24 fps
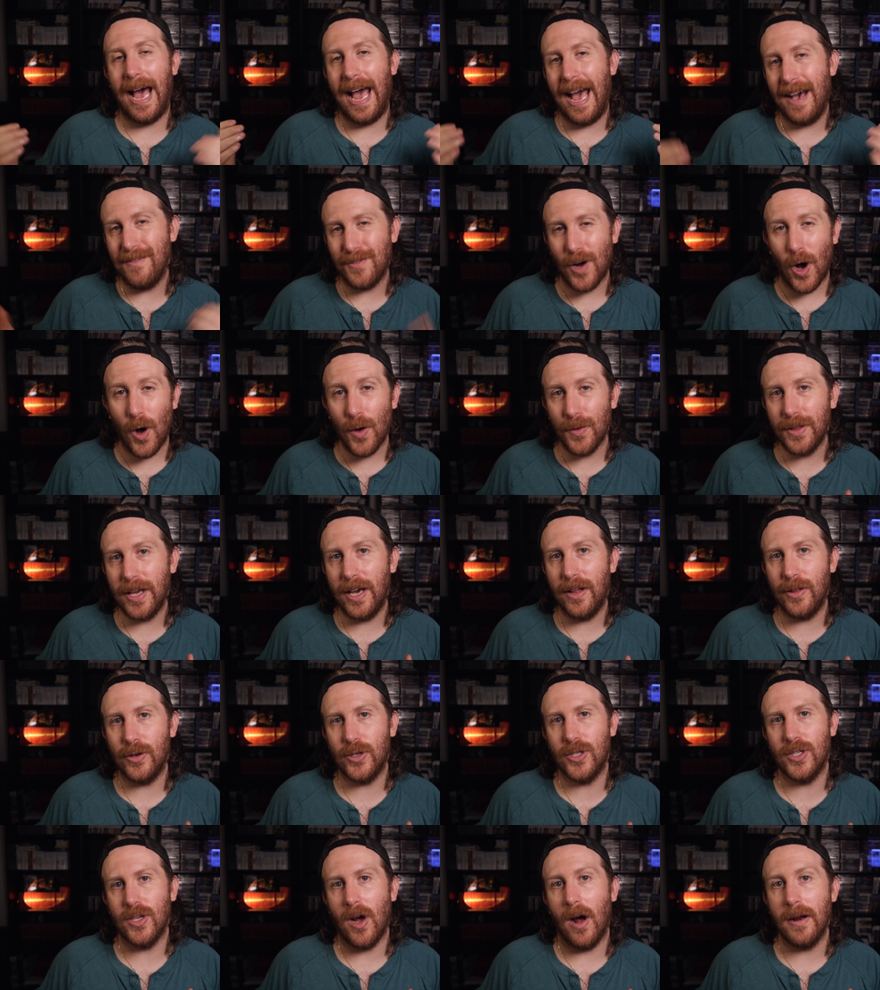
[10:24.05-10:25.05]
I have all the
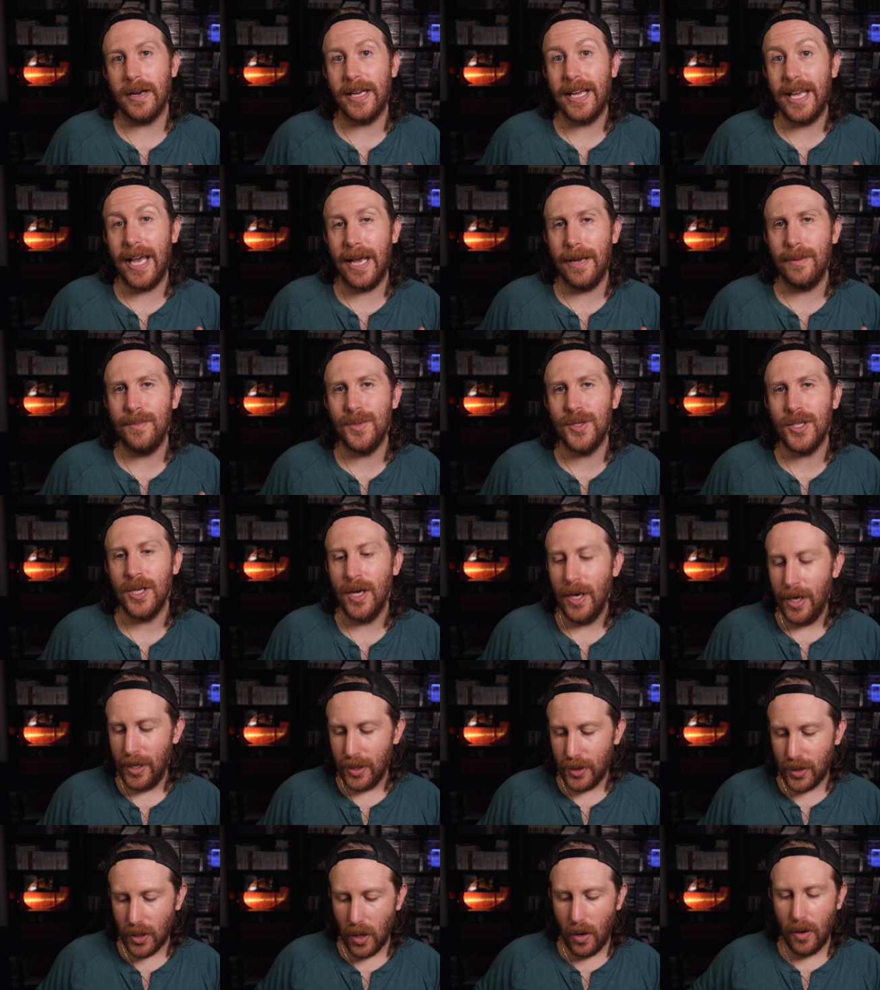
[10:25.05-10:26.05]
other Sonic games,
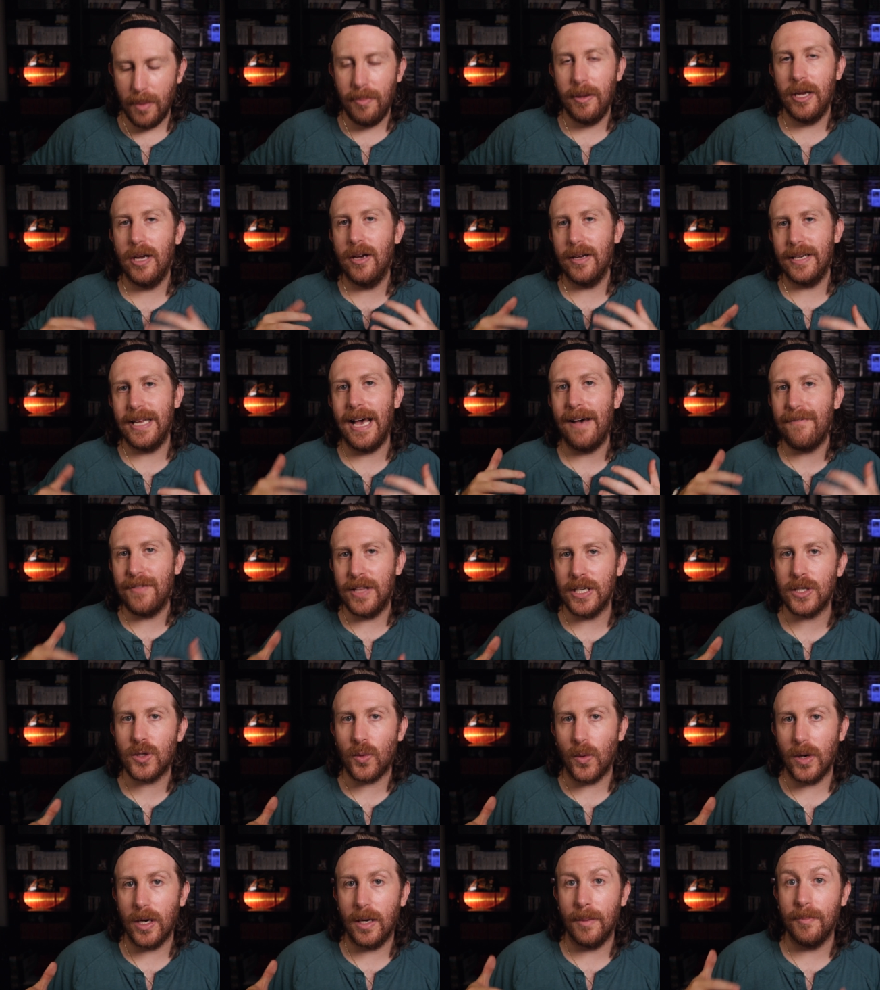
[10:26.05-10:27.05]
so it would be good to have
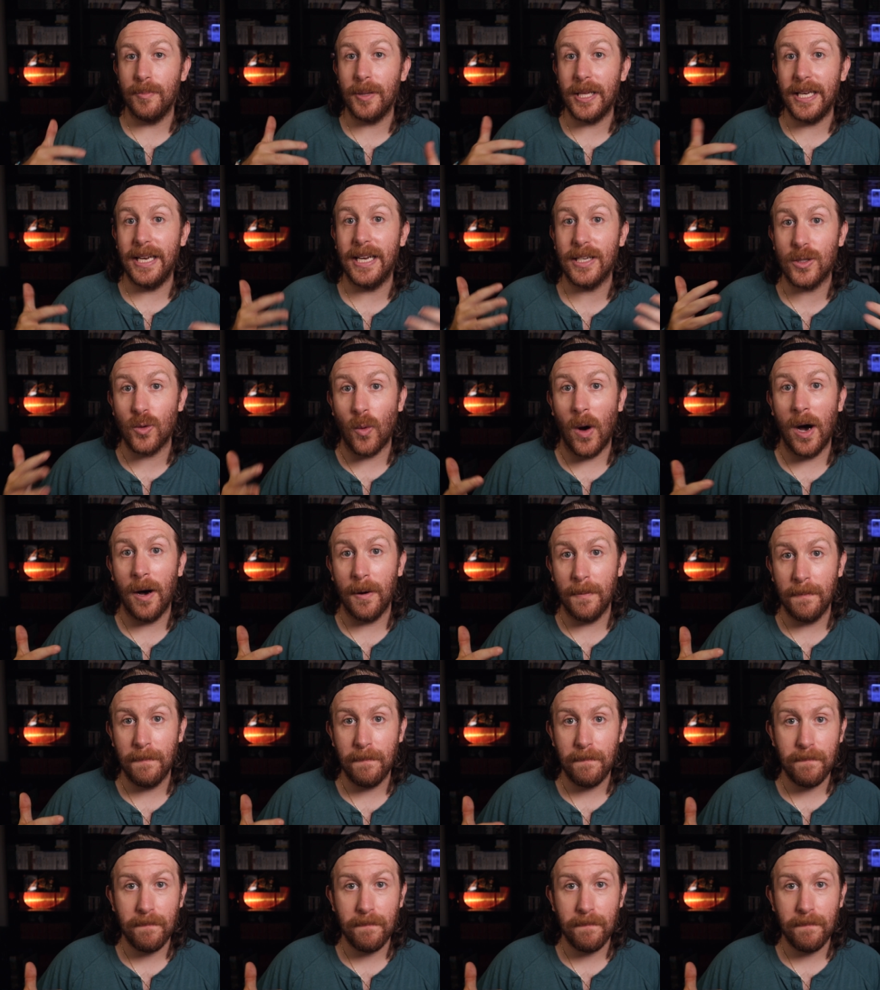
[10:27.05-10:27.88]
this one complete as well.